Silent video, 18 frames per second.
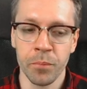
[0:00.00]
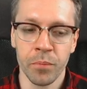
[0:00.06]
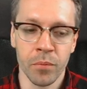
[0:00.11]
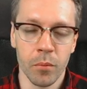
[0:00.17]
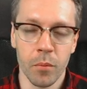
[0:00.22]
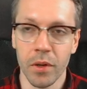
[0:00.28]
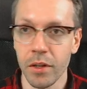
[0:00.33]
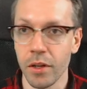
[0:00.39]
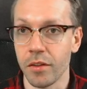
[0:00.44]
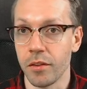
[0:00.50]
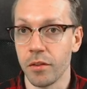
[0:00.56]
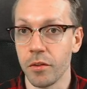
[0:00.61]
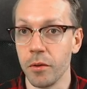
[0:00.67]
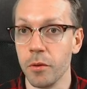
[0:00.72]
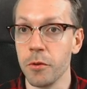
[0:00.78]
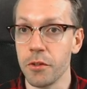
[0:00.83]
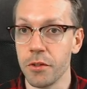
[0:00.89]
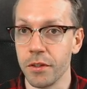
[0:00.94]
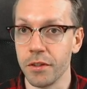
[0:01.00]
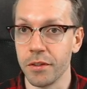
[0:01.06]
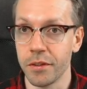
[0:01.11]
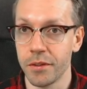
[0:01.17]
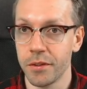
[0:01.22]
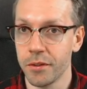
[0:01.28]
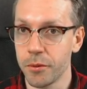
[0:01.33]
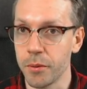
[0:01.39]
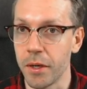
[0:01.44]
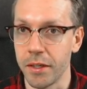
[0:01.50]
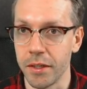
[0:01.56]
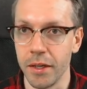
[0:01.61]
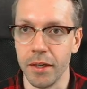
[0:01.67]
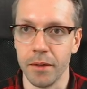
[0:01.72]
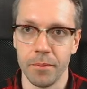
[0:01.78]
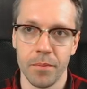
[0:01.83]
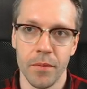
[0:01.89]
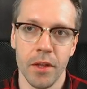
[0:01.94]
But yeah, the solution is quite
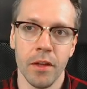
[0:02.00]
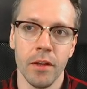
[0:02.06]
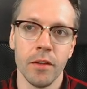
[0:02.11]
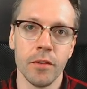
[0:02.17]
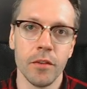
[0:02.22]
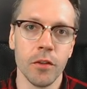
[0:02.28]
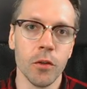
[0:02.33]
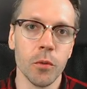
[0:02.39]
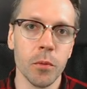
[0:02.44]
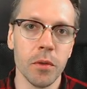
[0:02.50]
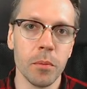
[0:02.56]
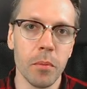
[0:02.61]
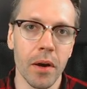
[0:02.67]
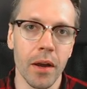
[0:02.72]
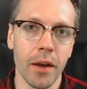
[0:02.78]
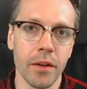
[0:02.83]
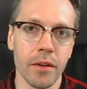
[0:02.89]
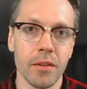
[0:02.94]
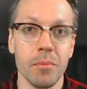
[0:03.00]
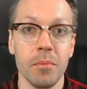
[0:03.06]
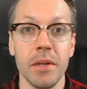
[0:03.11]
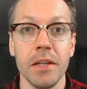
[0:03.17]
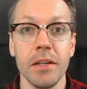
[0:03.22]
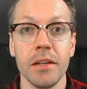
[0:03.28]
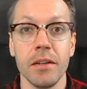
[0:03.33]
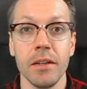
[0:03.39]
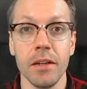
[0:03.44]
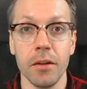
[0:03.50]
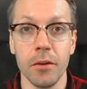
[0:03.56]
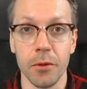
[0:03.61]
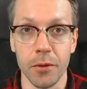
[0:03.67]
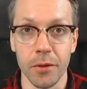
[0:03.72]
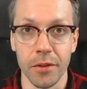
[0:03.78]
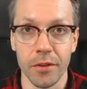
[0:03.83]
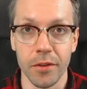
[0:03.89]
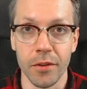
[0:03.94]
clear. The human mind immediately
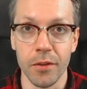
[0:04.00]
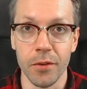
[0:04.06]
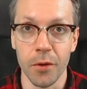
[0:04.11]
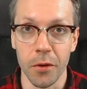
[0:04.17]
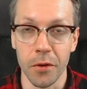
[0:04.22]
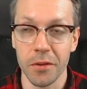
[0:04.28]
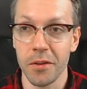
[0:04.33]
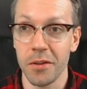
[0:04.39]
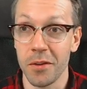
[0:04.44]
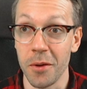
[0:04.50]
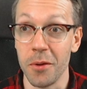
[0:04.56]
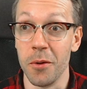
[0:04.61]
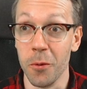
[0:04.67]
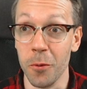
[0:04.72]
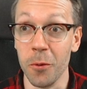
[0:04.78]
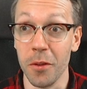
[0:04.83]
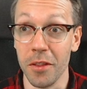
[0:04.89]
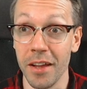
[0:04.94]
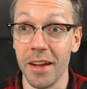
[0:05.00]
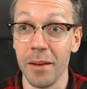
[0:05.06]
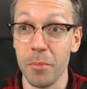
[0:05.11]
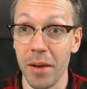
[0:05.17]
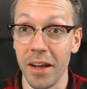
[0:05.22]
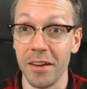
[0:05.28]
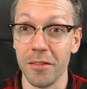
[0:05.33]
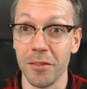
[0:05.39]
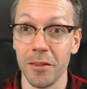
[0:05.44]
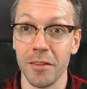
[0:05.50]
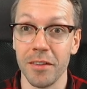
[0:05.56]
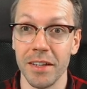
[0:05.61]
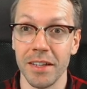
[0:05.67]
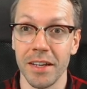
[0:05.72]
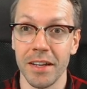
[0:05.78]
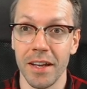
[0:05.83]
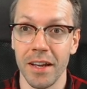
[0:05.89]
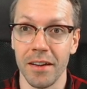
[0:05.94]
learns not to do that painful
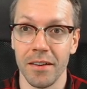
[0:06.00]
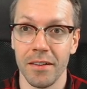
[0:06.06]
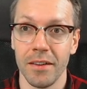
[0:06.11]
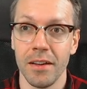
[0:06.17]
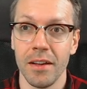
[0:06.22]
thing again.